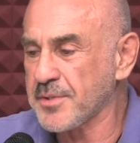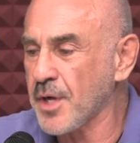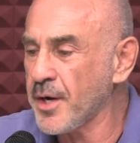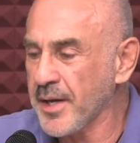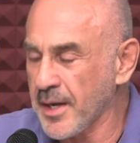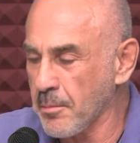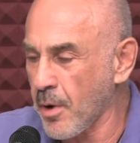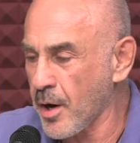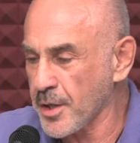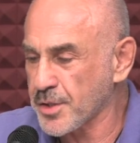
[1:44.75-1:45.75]
Starting in
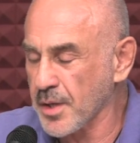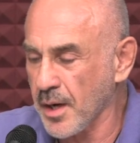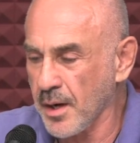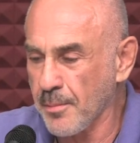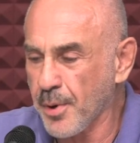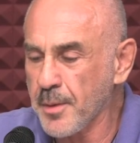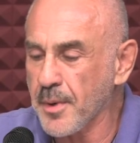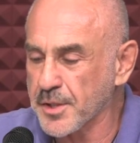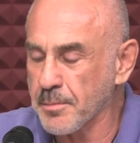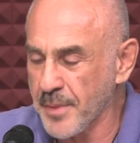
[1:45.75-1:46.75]
March, pretty
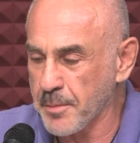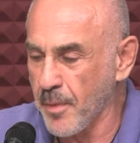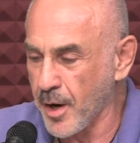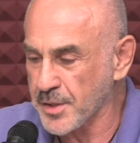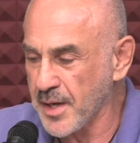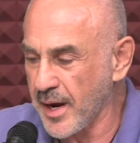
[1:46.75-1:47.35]
much in mid-March,